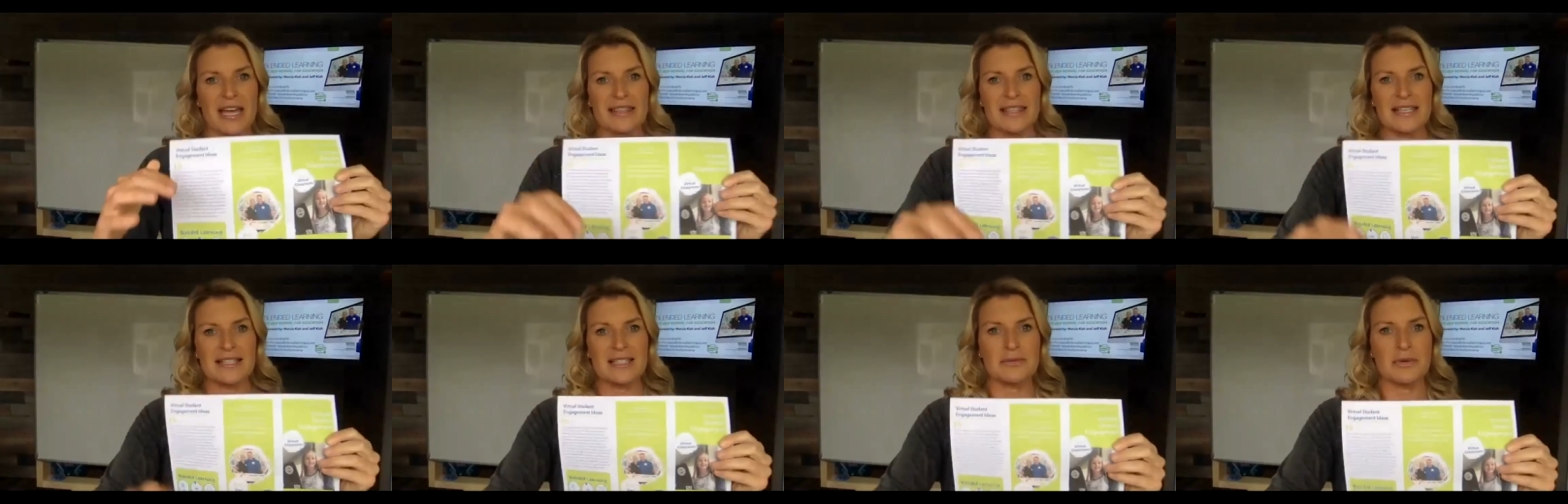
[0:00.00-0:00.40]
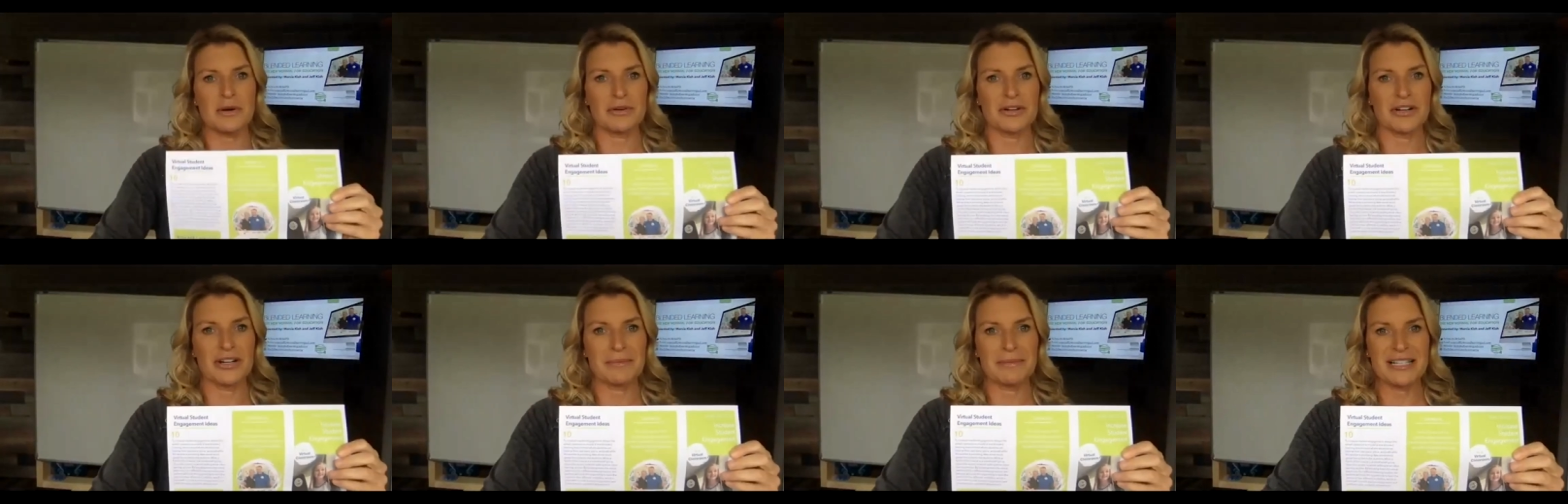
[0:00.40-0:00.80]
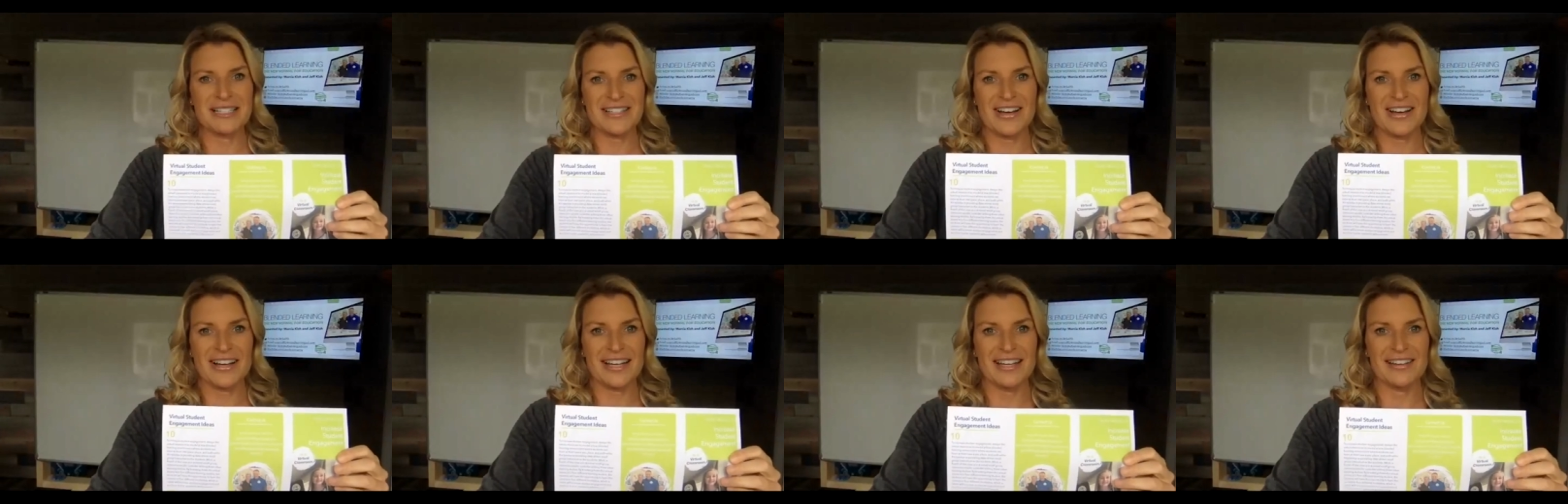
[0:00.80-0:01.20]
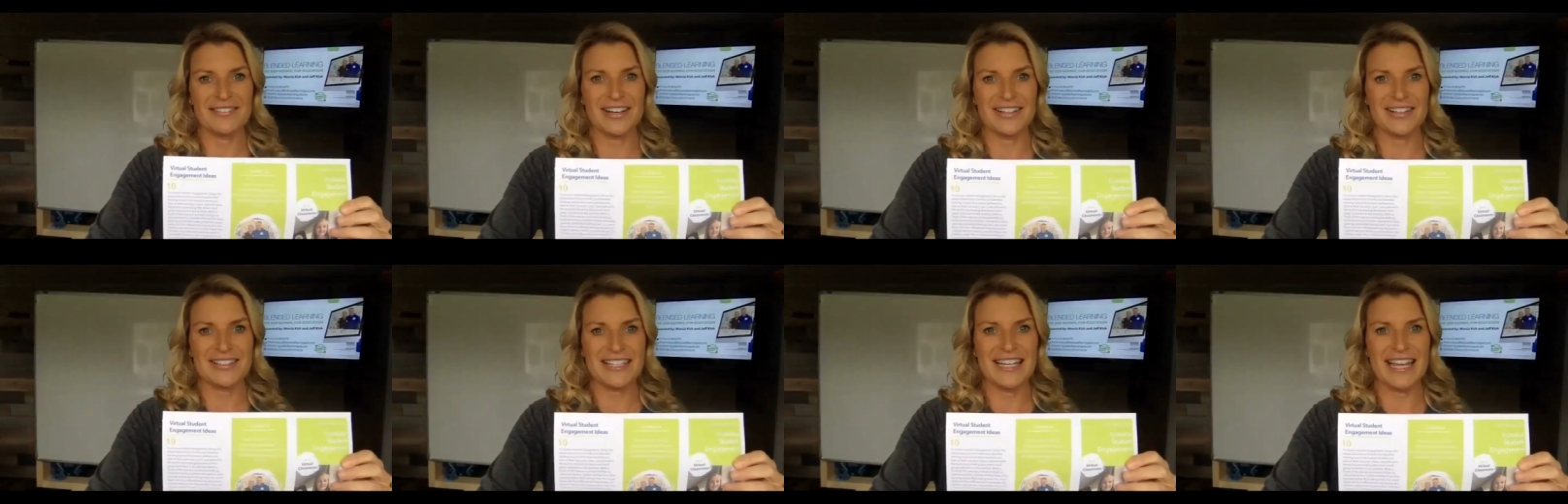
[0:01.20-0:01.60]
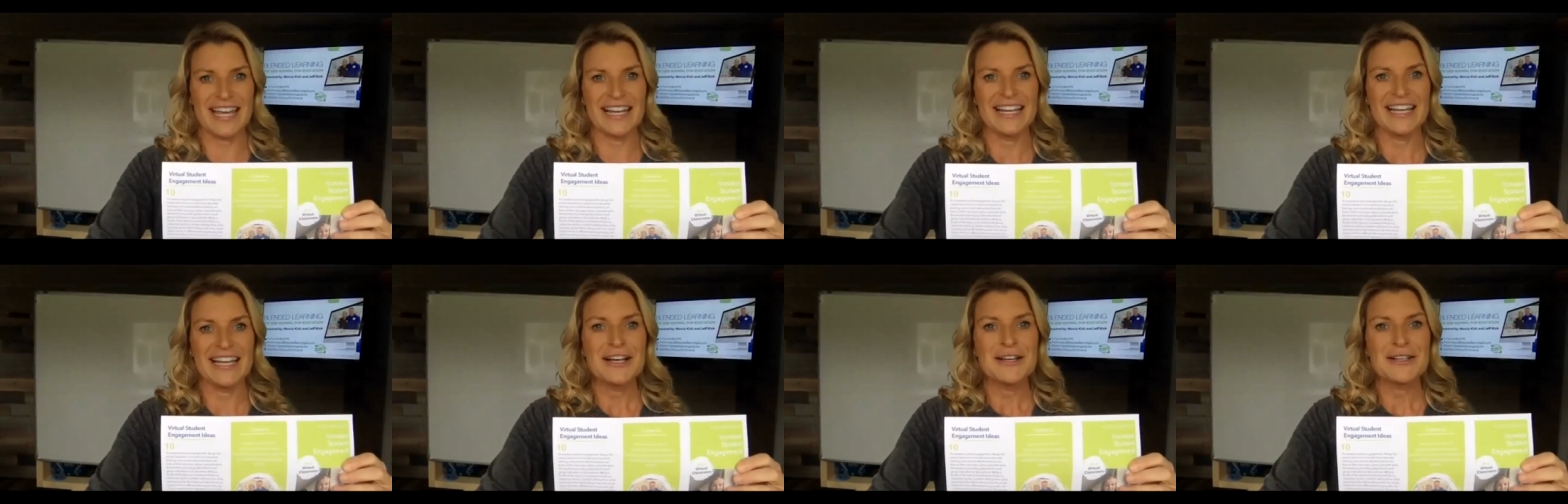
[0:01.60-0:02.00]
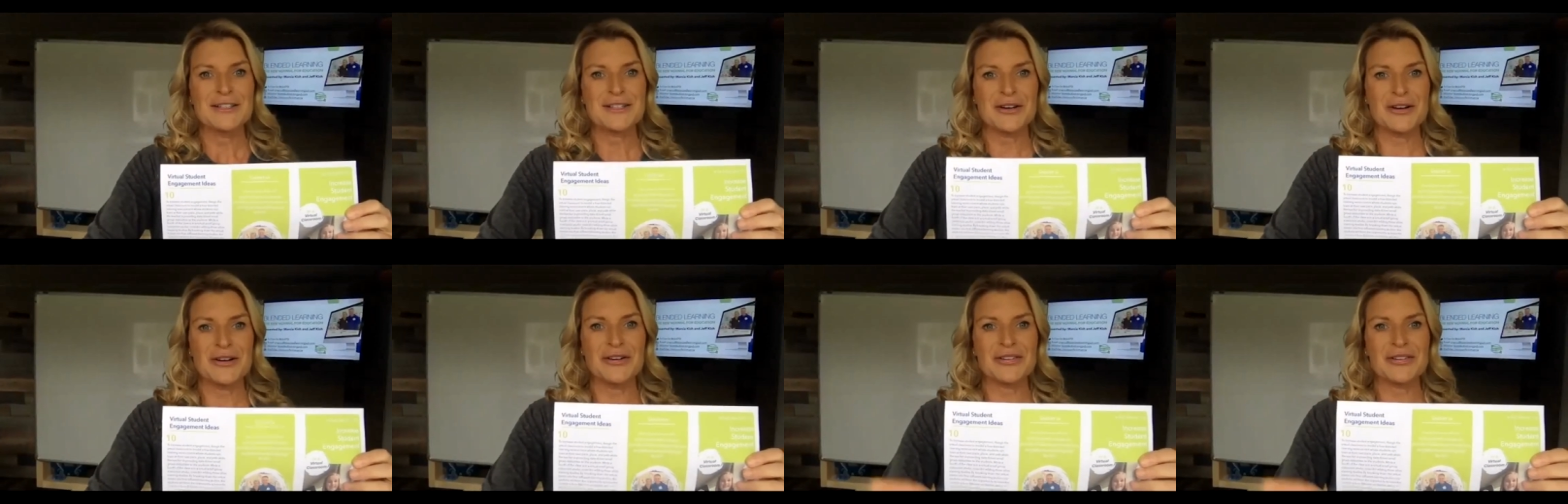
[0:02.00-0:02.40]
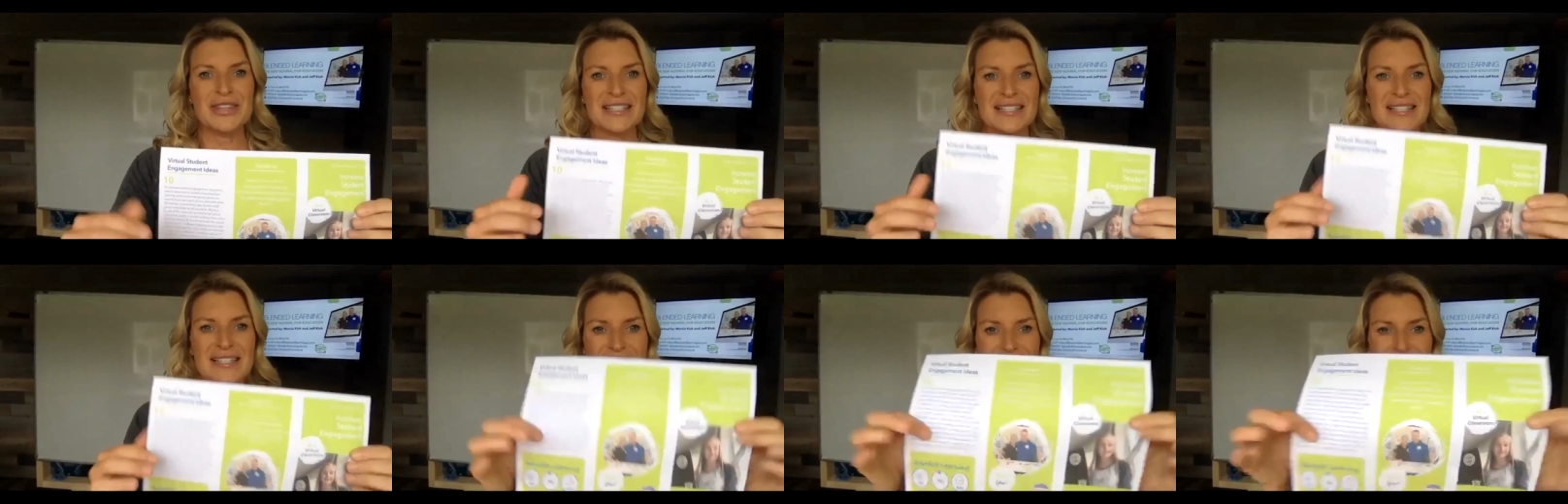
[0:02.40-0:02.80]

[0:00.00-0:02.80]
and this is what we're going to be talking about today. So this is